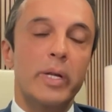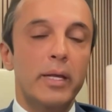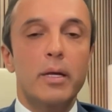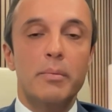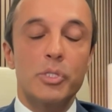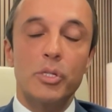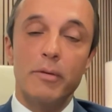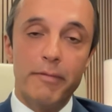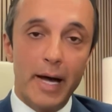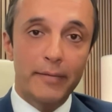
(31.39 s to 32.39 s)
when it
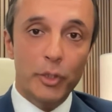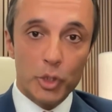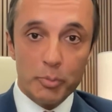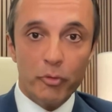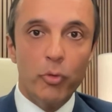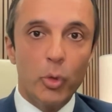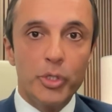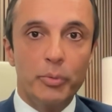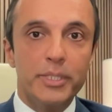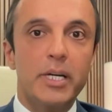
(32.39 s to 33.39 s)
comes to the 5 years
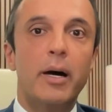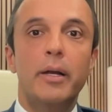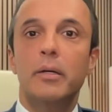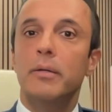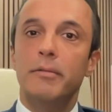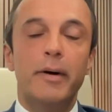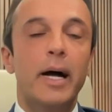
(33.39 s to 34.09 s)
before you retire,